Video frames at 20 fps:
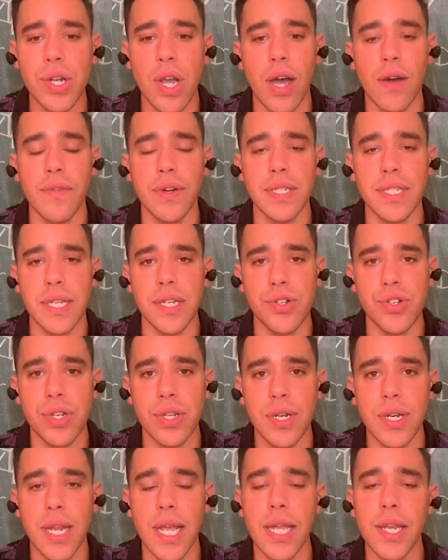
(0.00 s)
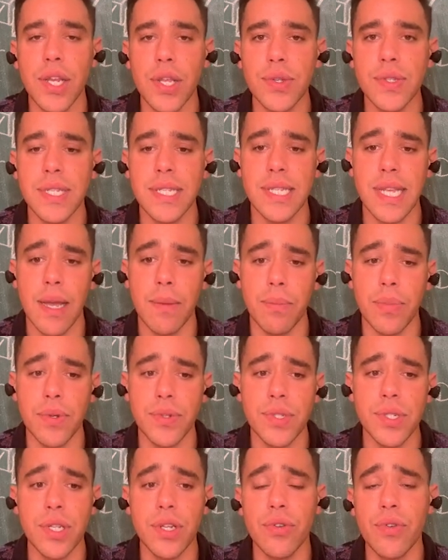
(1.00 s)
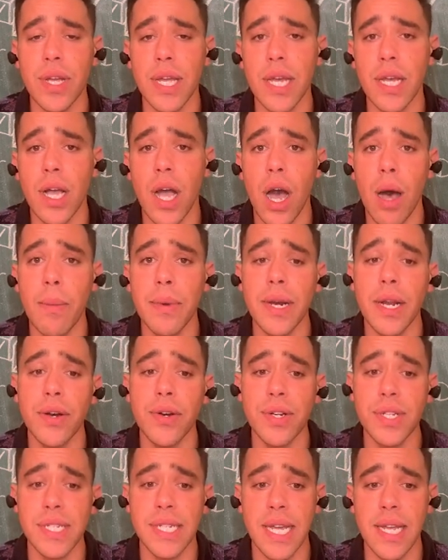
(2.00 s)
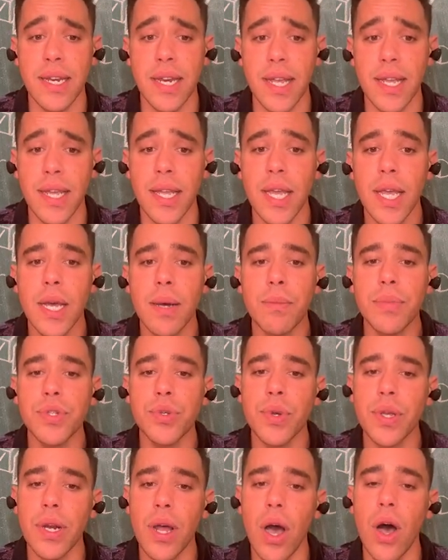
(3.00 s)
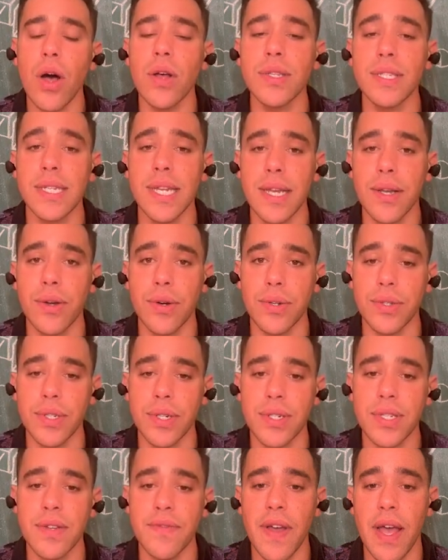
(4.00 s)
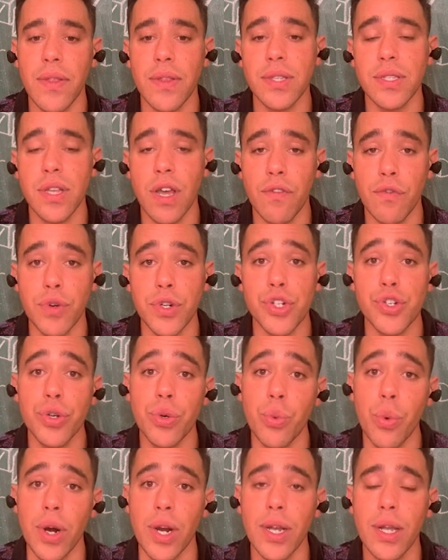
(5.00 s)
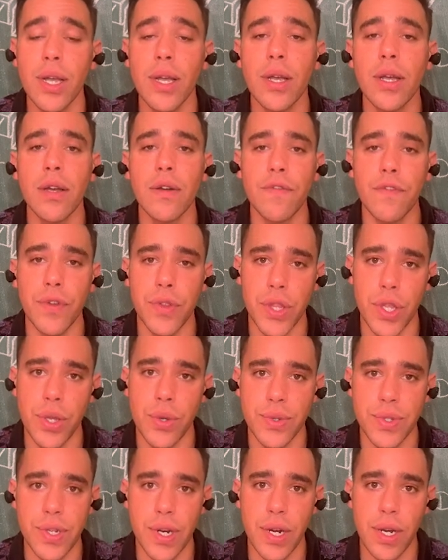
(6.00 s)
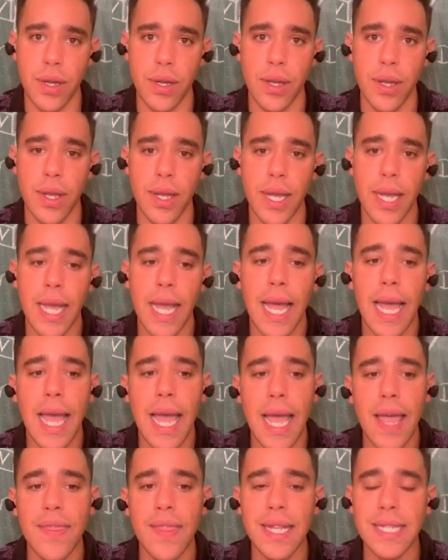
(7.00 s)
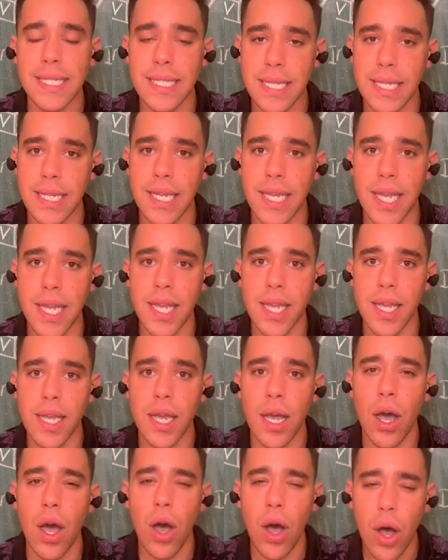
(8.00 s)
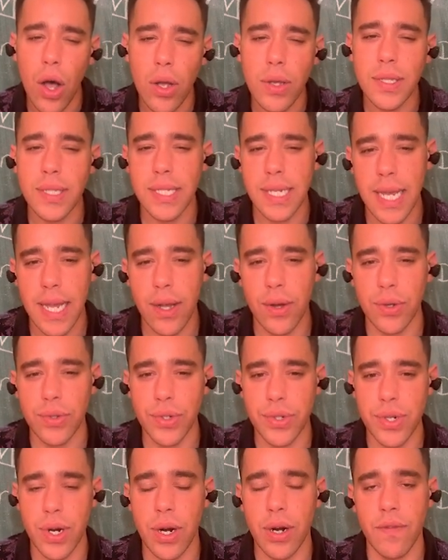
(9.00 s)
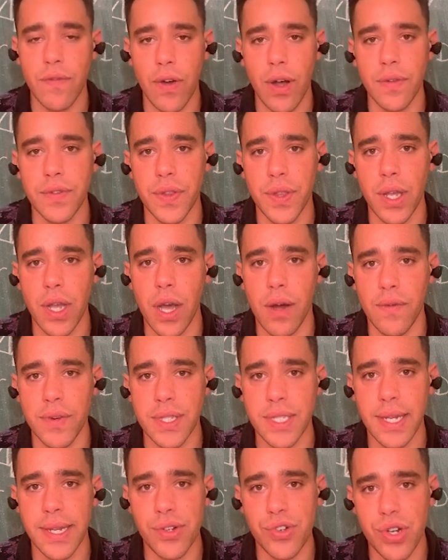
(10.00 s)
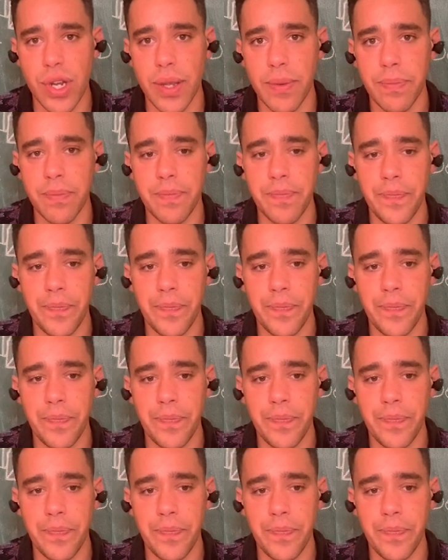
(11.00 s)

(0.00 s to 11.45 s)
conversation and use examples to create a common understanding between all stakeholders of how the software should work for the user. And that's the key: all stakeholders are involved in the conversation.